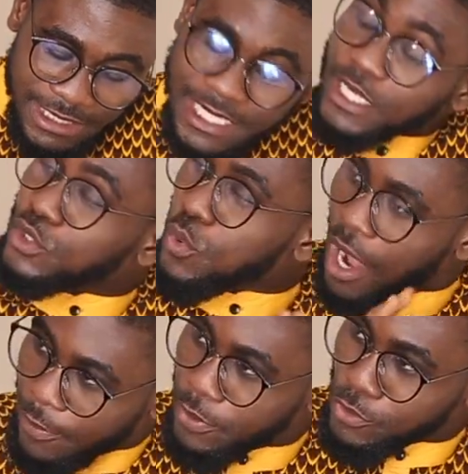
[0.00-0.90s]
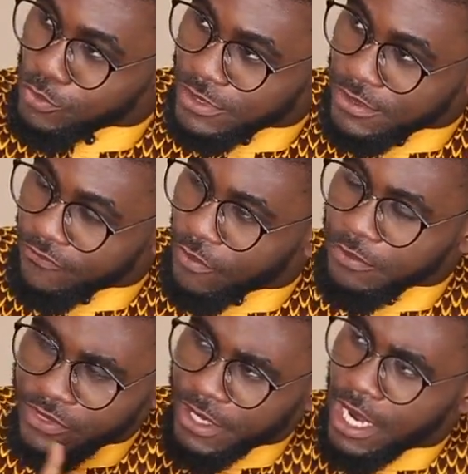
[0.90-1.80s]
Take 2 apples from
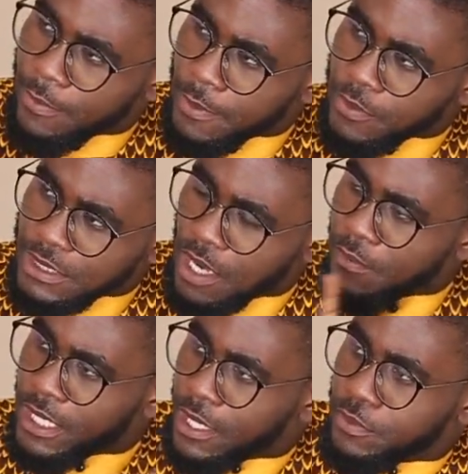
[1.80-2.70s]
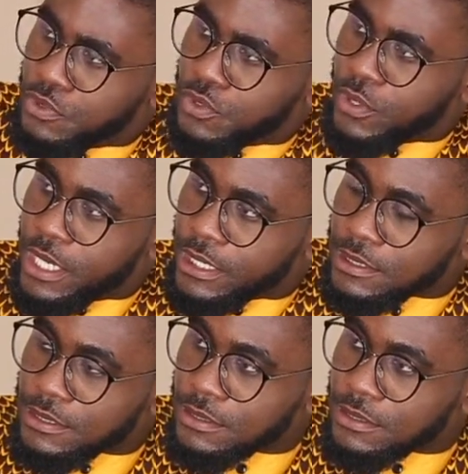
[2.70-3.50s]
3 apples. How many apples do you get?